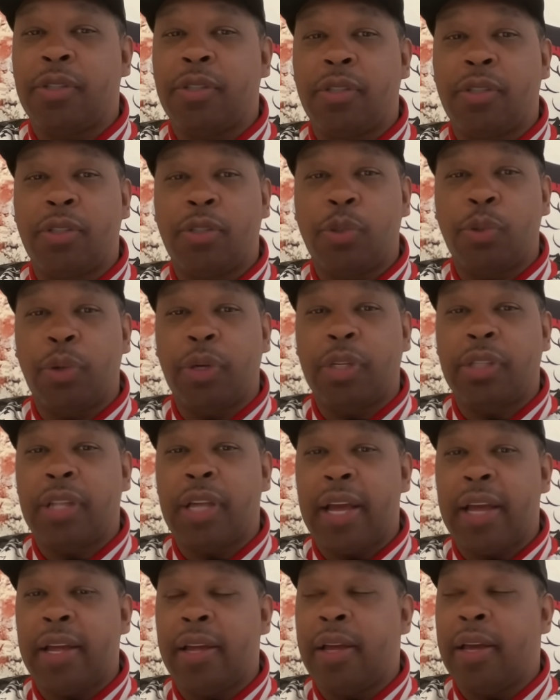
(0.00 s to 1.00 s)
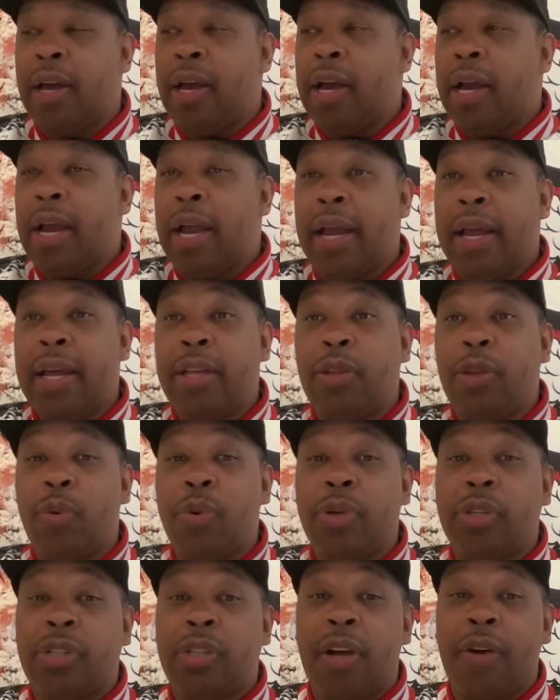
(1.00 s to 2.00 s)
and do his thing ain't
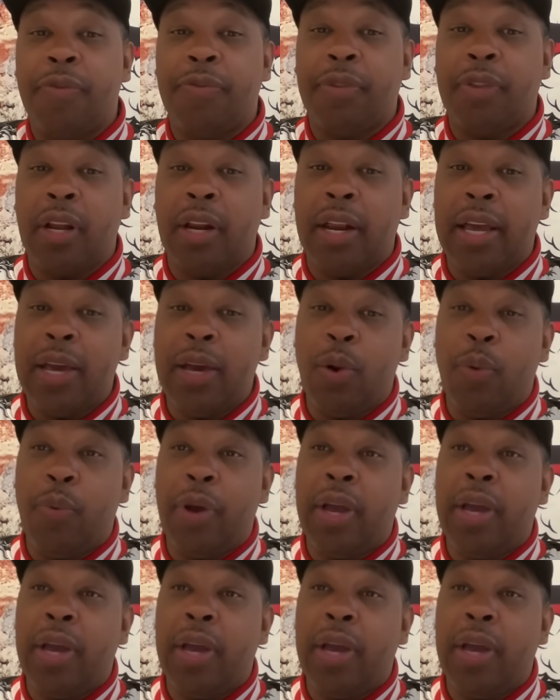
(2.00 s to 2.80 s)
doing stuff the legal way.